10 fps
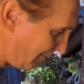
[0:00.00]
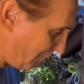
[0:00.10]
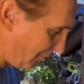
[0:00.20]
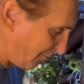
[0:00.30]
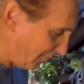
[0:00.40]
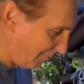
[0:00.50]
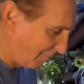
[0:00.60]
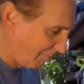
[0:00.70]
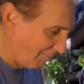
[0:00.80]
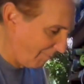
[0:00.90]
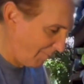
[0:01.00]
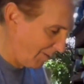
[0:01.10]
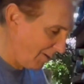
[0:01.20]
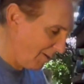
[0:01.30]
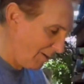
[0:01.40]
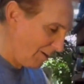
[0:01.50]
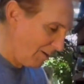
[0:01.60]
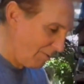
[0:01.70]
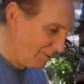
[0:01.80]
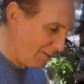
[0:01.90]
the answer,
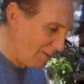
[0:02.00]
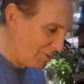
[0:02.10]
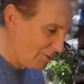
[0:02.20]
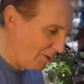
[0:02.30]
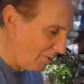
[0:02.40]
let us know.